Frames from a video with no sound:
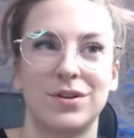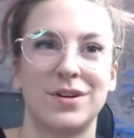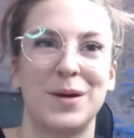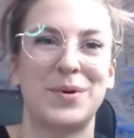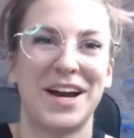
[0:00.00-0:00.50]

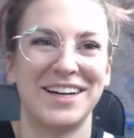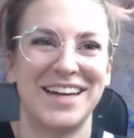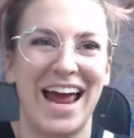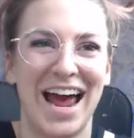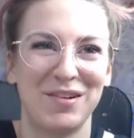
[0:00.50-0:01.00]
I'm cut in
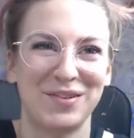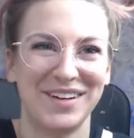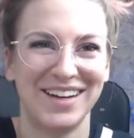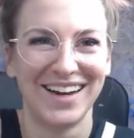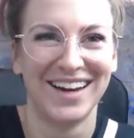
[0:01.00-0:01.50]
half.
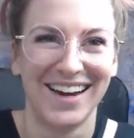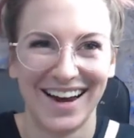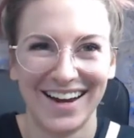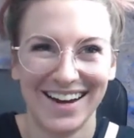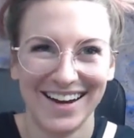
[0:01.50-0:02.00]
Yeah.
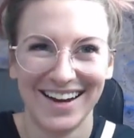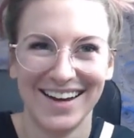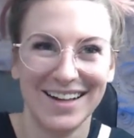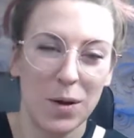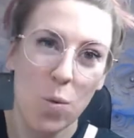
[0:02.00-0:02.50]

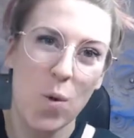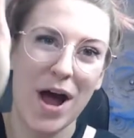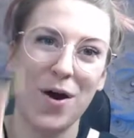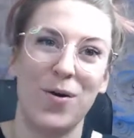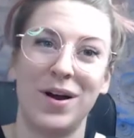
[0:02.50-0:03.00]

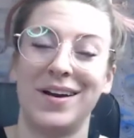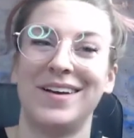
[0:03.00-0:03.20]
Wow!